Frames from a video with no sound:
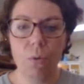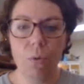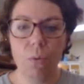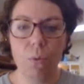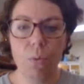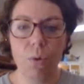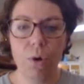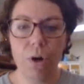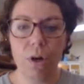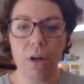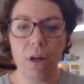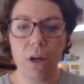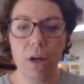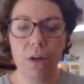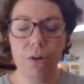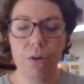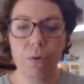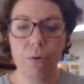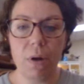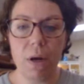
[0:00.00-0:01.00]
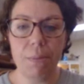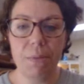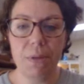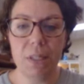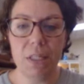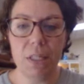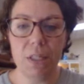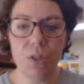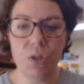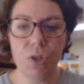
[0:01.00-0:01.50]
work under
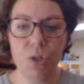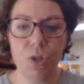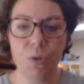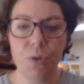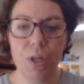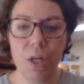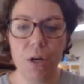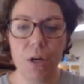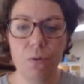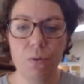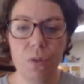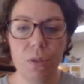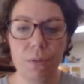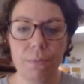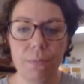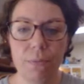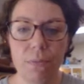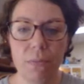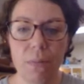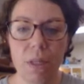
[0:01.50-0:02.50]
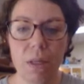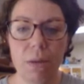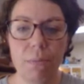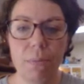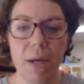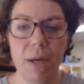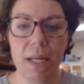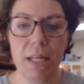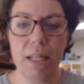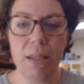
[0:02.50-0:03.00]
Robinson Studios.
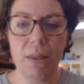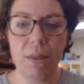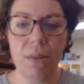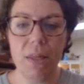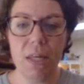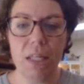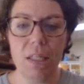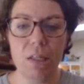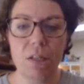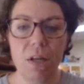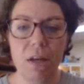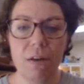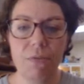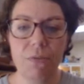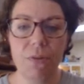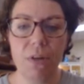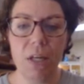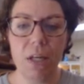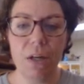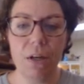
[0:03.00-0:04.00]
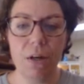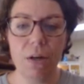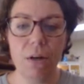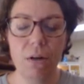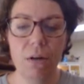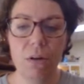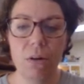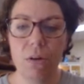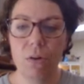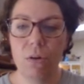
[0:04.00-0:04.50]
But this stuff
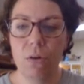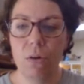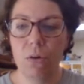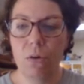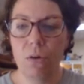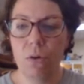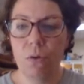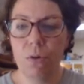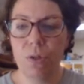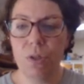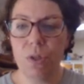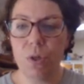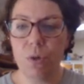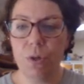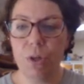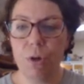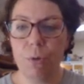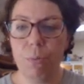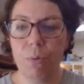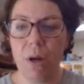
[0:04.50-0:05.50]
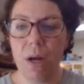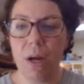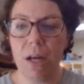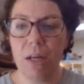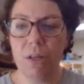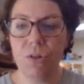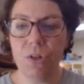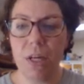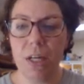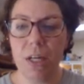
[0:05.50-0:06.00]
here, so your
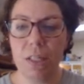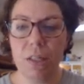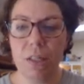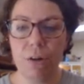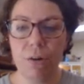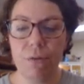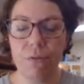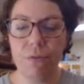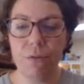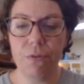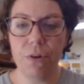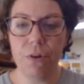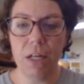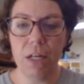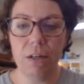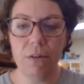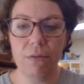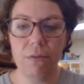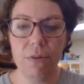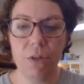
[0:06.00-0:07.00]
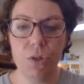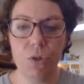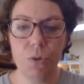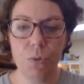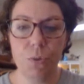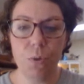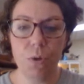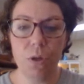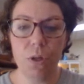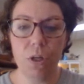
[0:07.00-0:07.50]
projects that are for
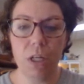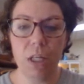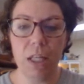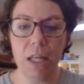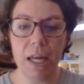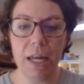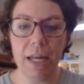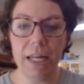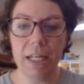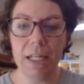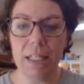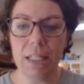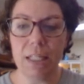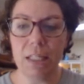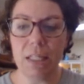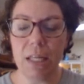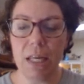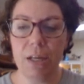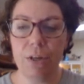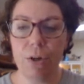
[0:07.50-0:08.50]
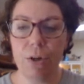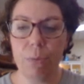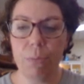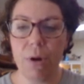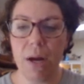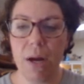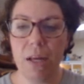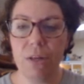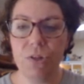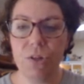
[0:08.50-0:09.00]
individual clients and your
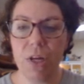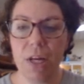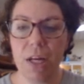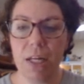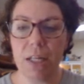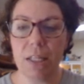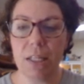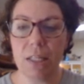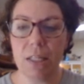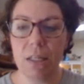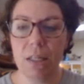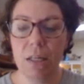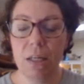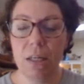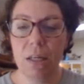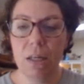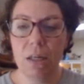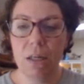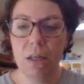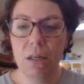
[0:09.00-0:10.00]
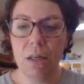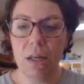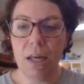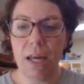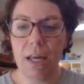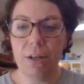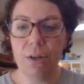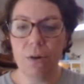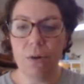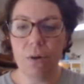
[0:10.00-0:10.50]
projects
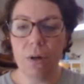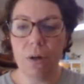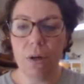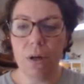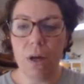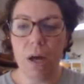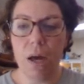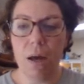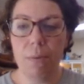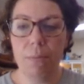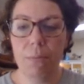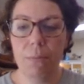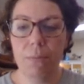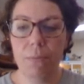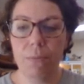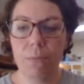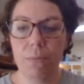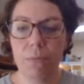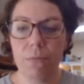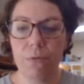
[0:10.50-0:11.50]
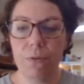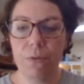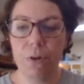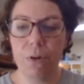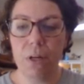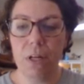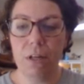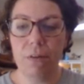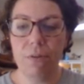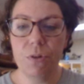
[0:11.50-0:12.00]
and your for your
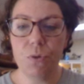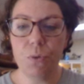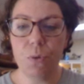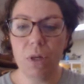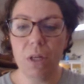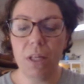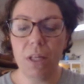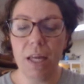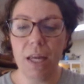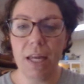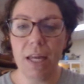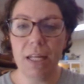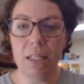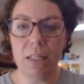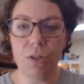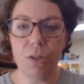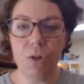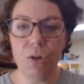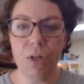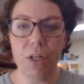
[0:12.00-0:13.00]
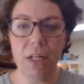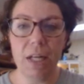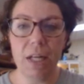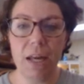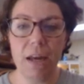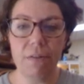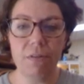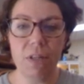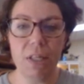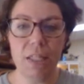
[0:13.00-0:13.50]
individual clients, you're going
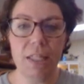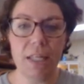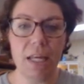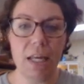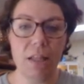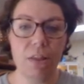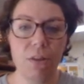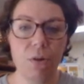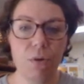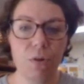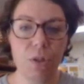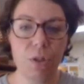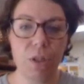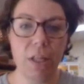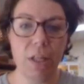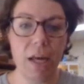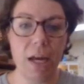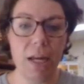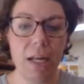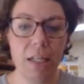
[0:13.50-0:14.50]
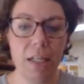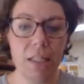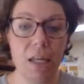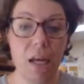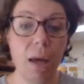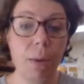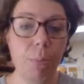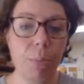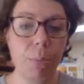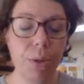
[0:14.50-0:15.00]
to have to set those clients
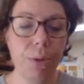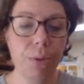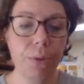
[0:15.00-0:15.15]
up.